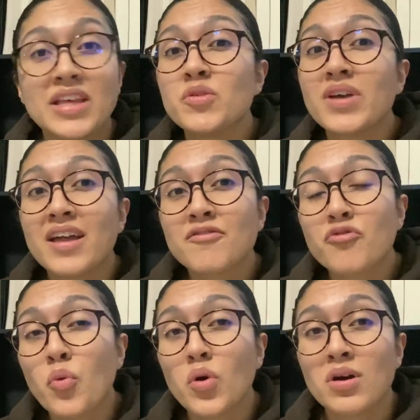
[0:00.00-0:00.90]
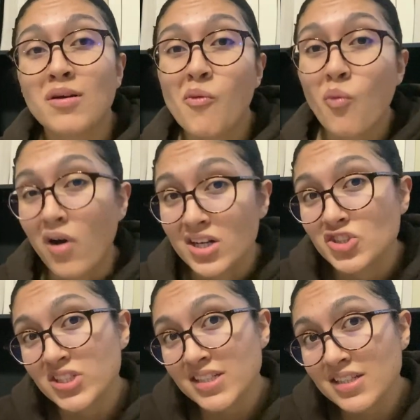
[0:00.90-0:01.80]
Thank you again for
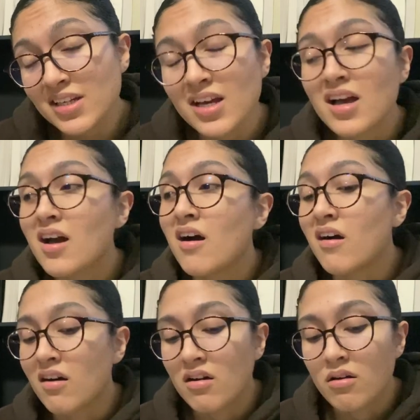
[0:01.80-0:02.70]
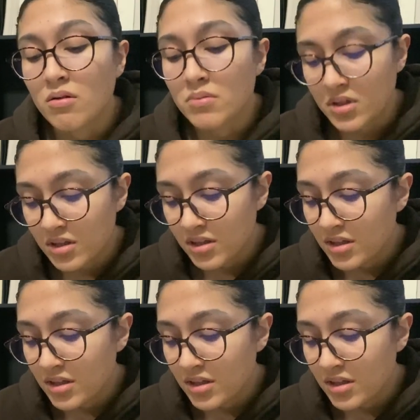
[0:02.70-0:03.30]
watching. Um,